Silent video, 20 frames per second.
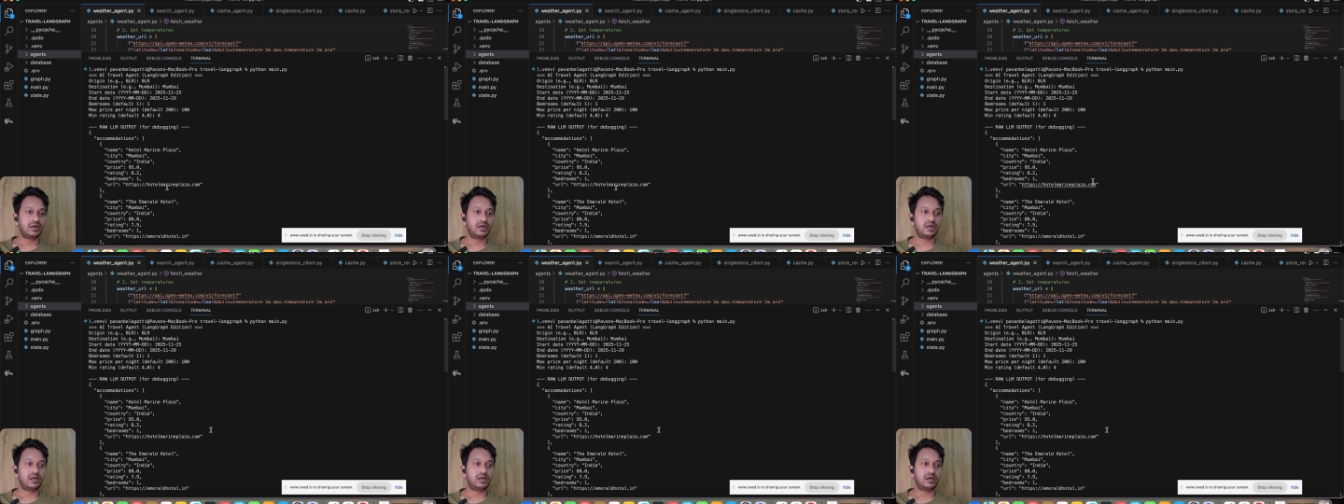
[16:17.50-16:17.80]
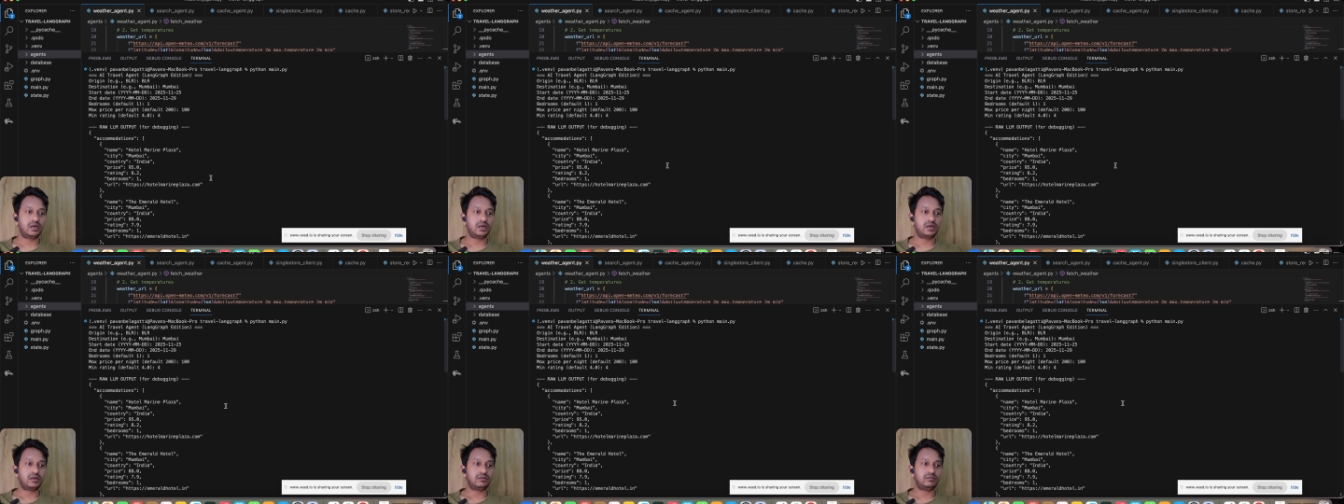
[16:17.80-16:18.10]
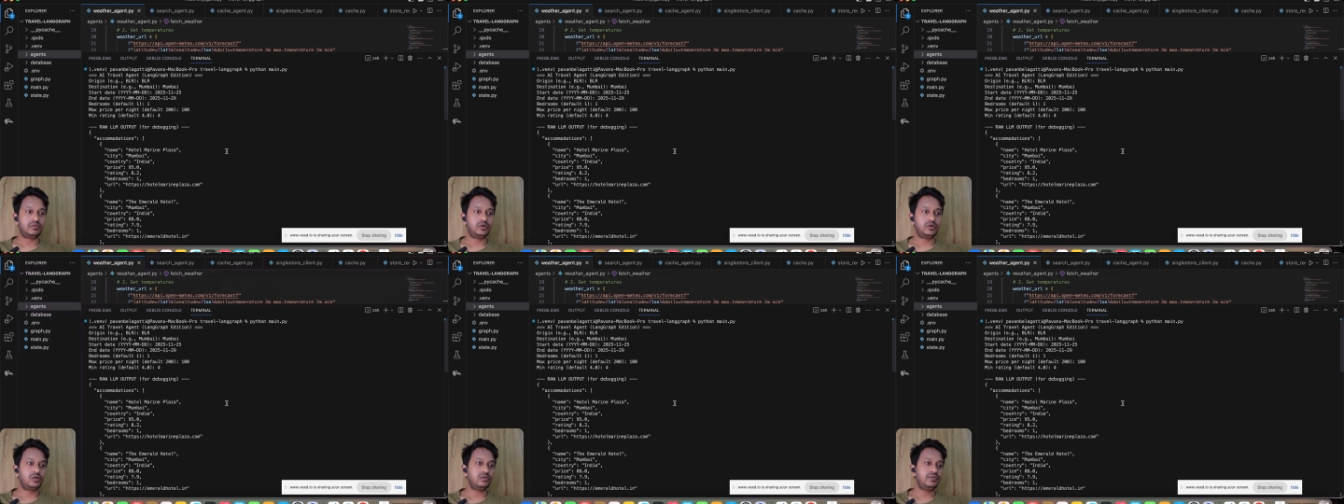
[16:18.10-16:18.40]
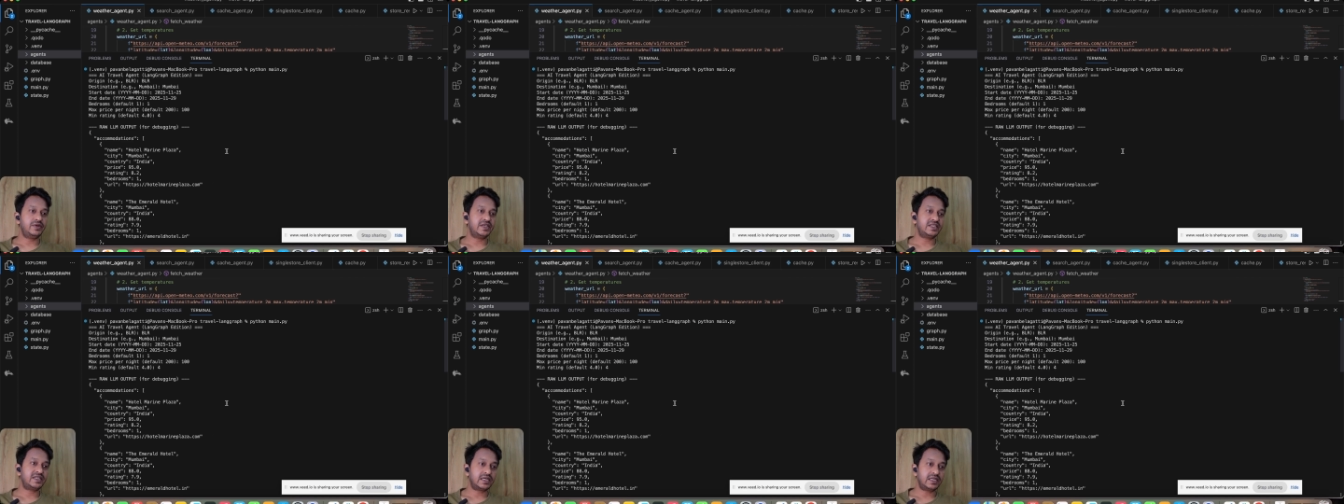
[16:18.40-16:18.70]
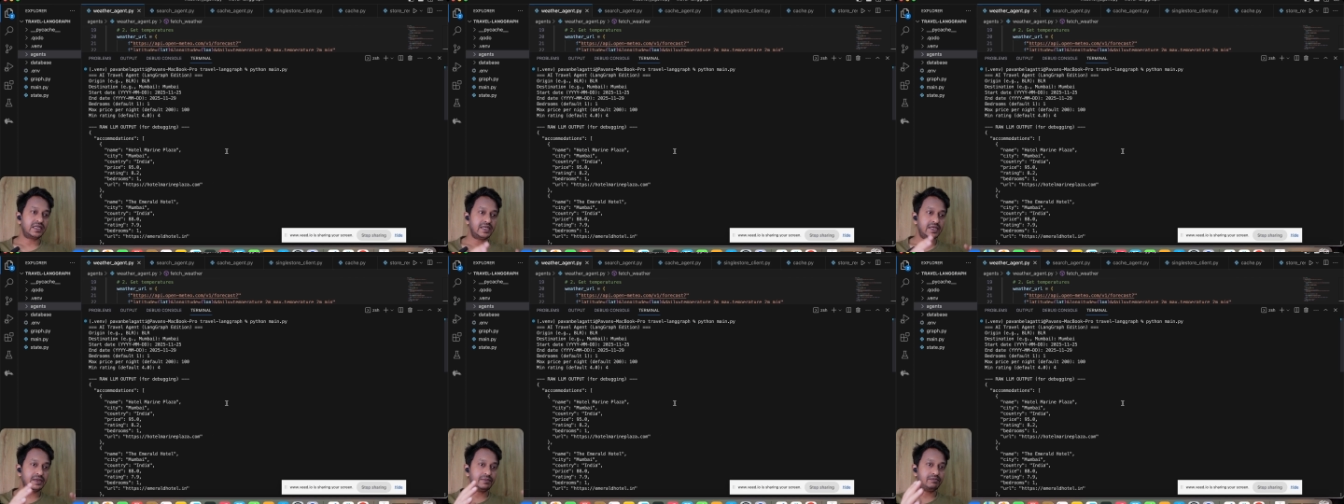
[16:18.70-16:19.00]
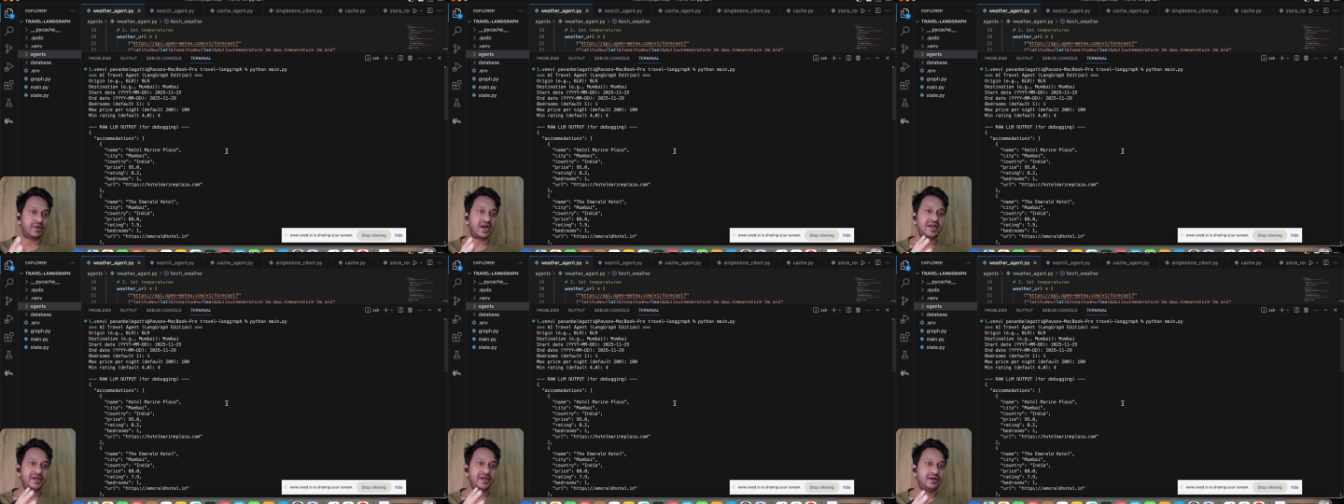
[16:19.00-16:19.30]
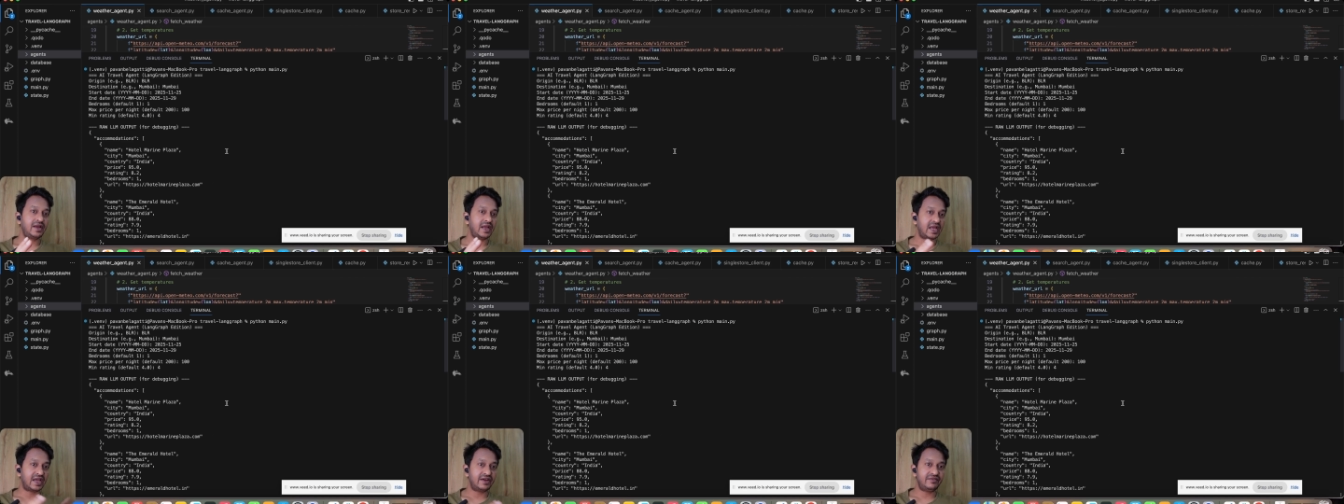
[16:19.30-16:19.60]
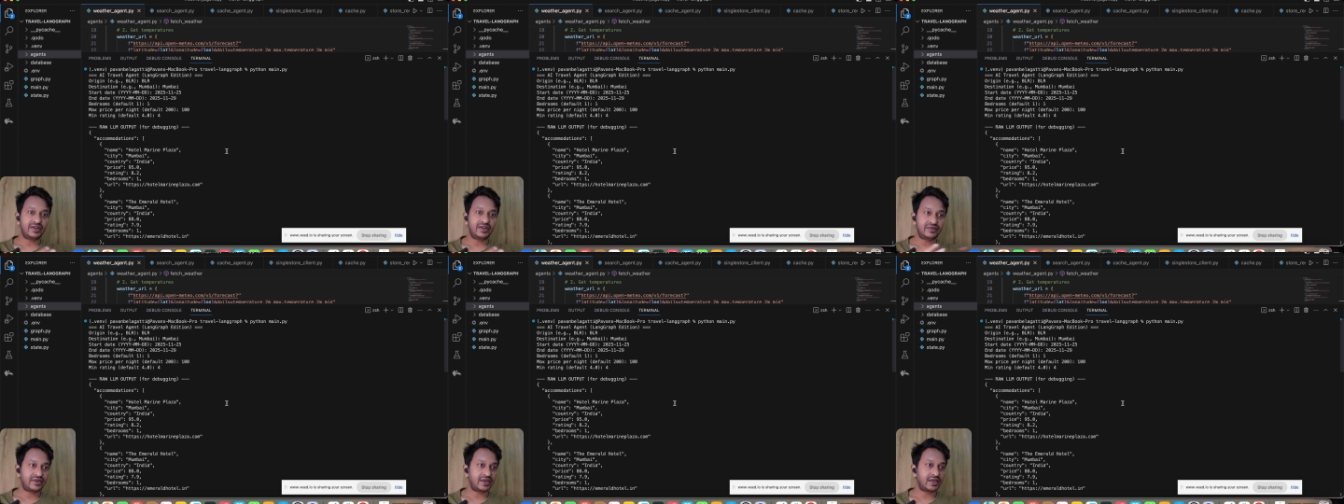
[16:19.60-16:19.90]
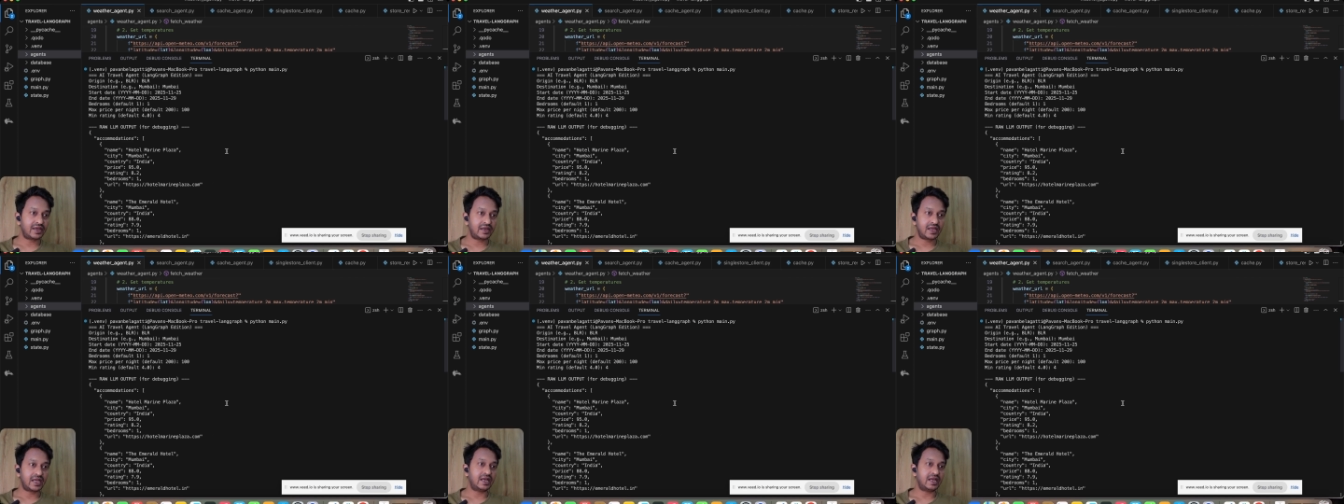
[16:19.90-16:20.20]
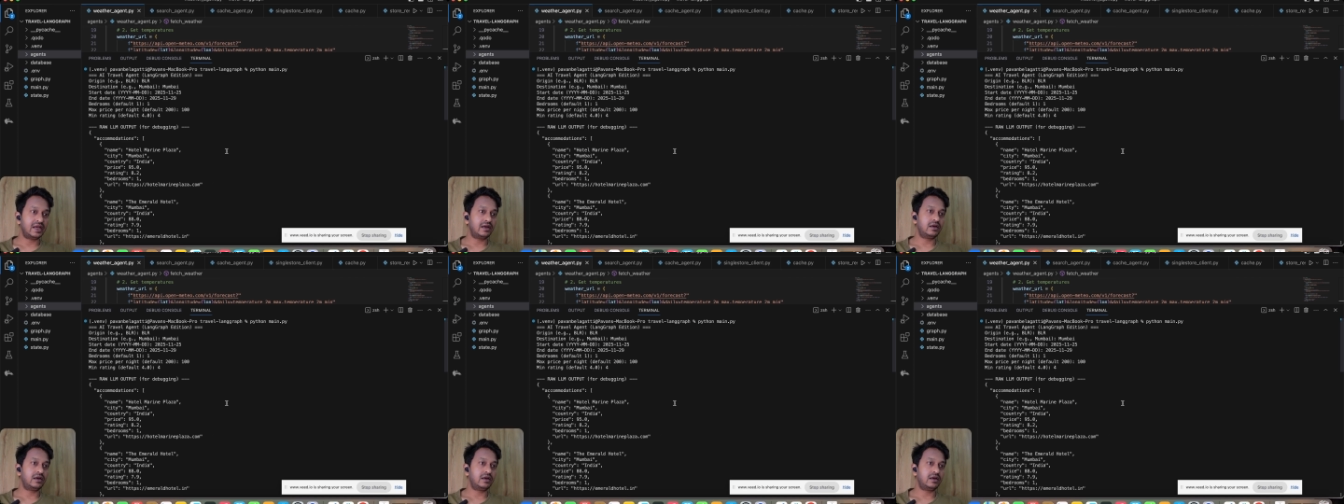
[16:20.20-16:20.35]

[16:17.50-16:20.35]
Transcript: uh, to basically bind everything